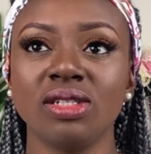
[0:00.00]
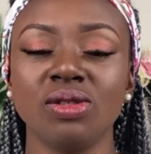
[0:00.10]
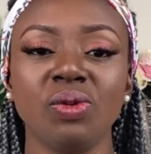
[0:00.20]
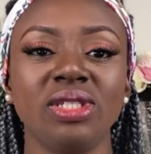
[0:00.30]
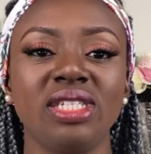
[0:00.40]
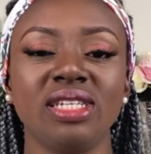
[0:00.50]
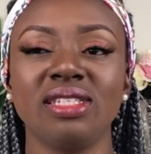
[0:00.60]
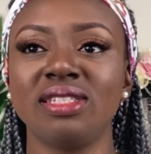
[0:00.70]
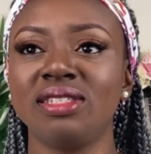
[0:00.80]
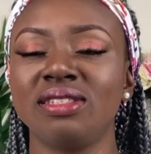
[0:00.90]
with
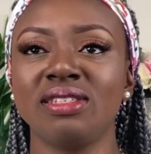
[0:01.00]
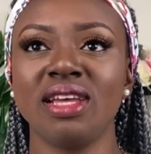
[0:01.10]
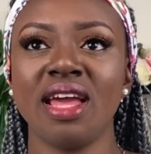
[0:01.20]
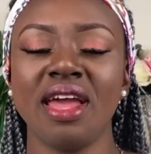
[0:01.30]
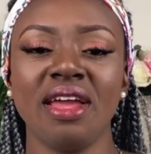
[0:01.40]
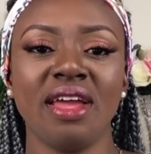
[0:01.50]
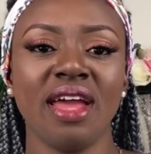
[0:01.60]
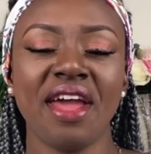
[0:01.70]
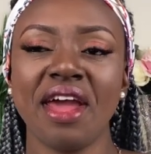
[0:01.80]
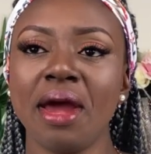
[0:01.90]
his
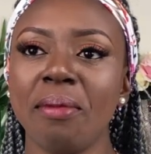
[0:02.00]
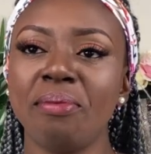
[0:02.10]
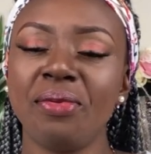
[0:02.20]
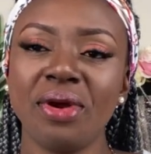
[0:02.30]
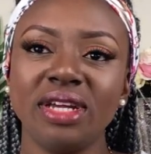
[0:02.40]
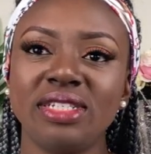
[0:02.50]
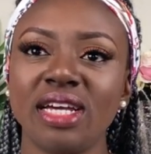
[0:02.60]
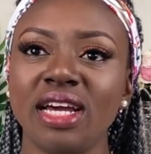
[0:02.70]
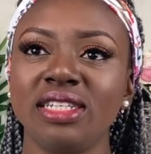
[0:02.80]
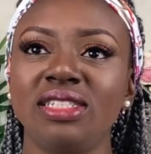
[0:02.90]
hair
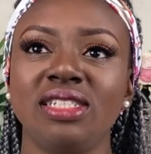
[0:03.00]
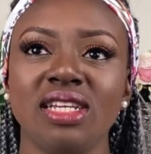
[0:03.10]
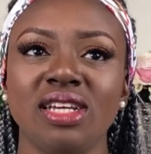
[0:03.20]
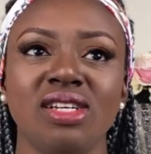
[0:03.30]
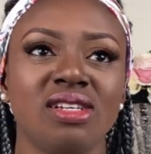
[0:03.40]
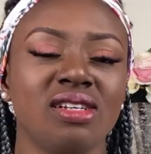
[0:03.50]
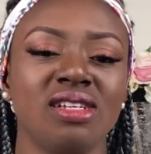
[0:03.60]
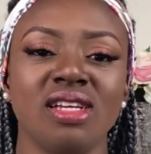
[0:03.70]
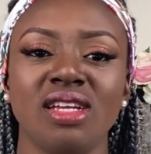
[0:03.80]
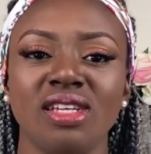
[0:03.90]
braided,
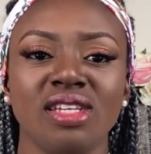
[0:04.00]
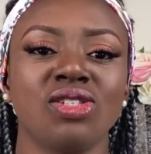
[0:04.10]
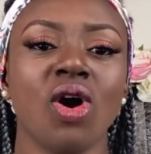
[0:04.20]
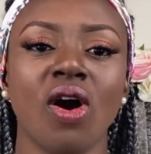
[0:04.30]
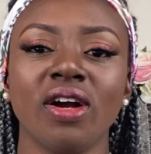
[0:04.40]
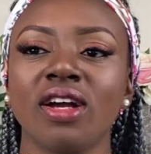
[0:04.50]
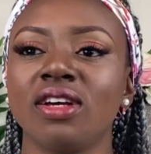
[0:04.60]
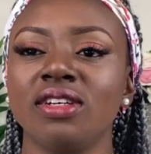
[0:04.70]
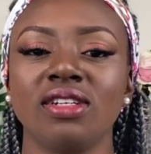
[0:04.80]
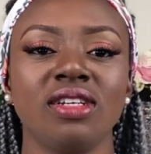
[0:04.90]
his hunk,
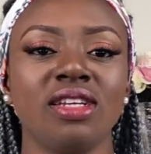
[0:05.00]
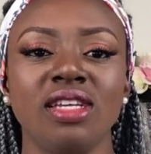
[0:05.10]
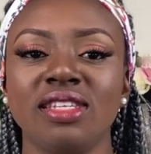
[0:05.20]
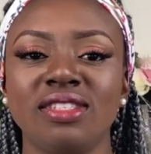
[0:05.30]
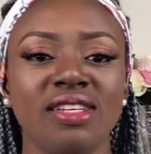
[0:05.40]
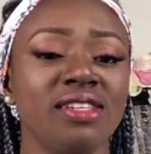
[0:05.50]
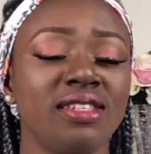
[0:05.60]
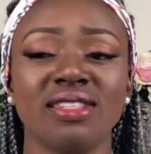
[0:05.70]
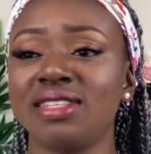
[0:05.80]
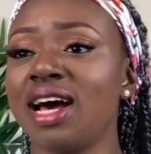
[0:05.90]
his this,
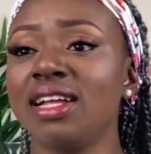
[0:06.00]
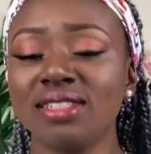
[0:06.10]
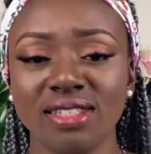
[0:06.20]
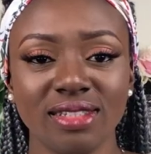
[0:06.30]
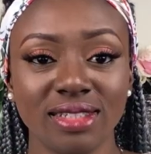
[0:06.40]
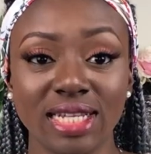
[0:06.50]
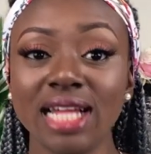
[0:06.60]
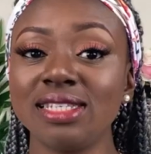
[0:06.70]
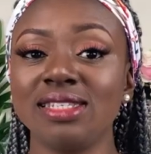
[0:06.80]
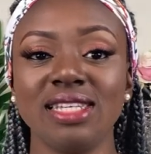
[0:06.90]
his that.
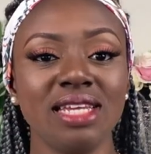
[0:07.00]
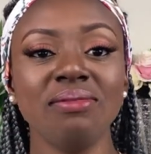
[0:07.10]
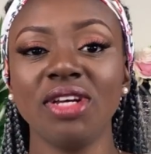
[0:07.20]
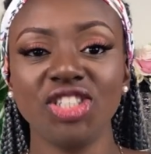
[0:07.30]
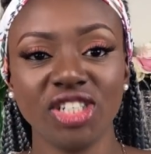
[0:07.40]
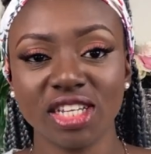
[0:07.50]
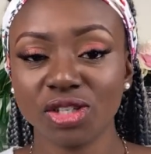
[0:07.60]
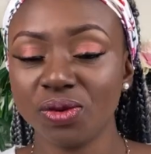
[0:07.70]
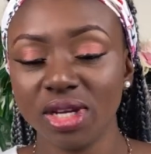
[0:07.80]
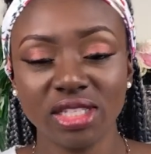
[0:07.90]
That is the image he has
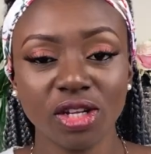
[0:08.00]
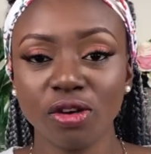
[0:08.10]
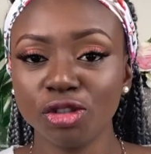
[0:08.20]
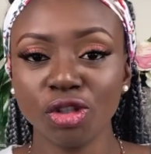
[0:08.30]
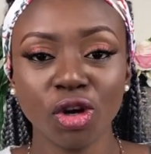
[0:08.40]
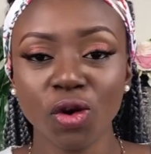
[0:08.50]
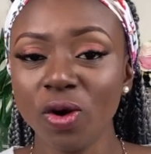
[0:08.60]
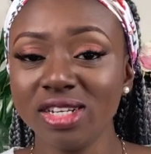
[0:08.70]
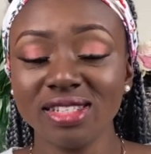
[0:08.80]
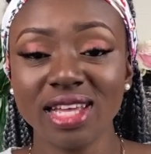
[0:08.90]
created of Shango
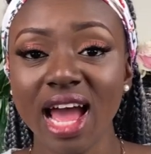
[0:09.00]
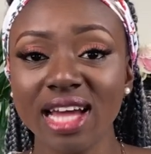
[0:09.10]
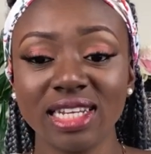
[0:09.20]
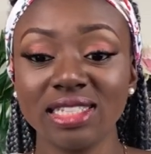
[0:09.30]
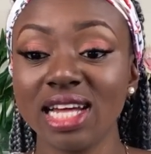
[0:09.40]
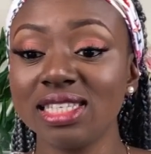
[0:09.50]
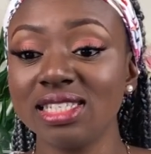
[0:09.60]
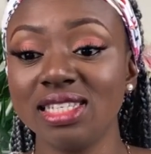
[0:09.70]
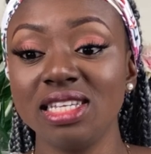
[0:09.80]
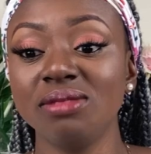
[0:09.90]
in his head, and that
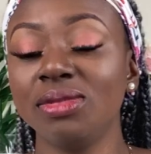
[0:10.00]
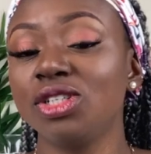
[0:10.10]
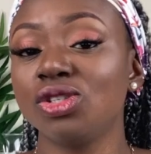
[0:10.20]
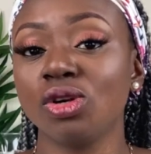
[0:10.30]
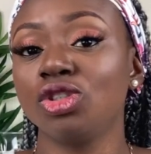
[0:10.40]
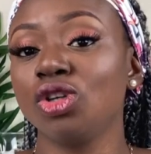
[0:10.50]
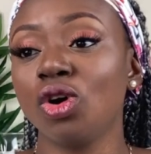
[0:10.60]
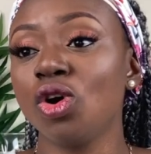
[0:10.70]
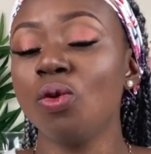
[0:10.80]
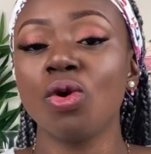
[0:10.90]
is the image
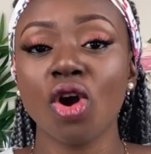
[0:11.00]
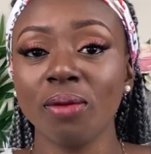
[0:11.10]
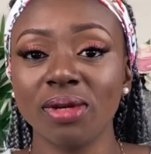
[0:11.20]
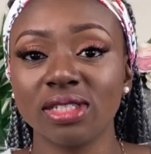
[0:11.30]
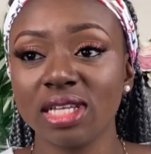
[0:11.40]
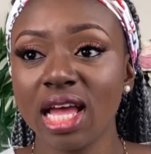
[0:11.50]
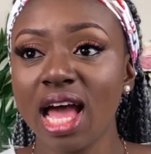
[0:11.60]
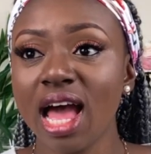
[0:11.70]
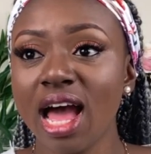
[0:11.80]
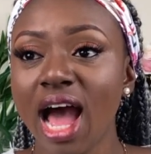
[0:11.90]
Shango will come as.
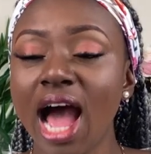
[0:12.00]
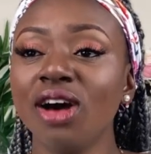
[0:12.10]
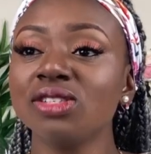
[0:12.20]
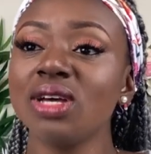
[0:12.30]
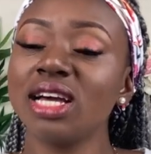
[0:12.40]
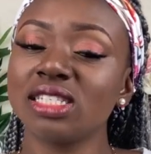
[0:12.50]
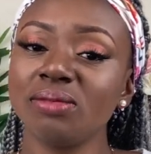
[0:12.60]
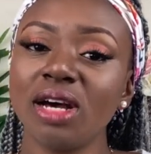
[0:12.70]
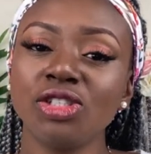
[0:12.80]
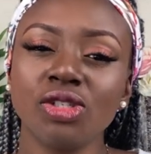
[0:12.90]
I also asked
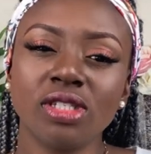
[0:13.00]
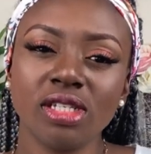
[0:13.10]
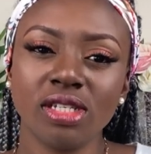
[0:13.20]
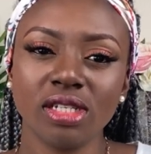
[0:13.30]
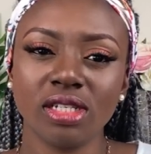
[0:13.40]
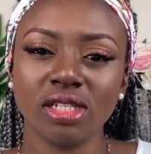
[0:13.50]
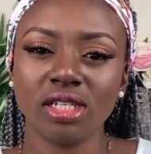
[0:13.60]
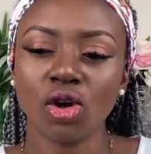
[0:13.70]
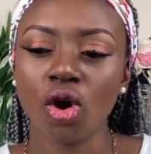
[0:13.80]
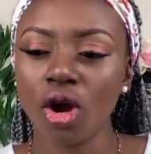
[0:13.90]
him, how do you see
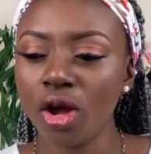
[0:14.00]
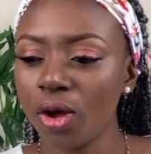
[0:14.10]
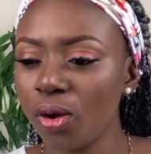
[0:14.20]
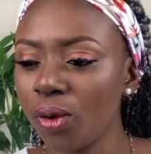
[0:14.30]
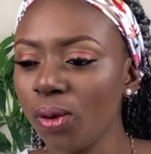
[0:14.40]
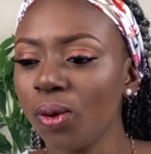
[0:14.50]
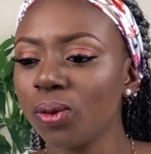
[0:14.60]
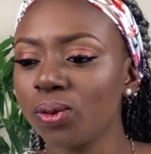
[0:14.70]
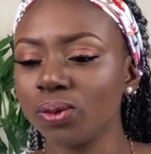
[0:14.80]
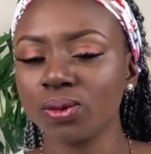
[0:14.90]

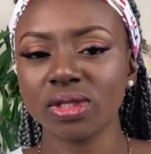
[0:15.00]
Olokun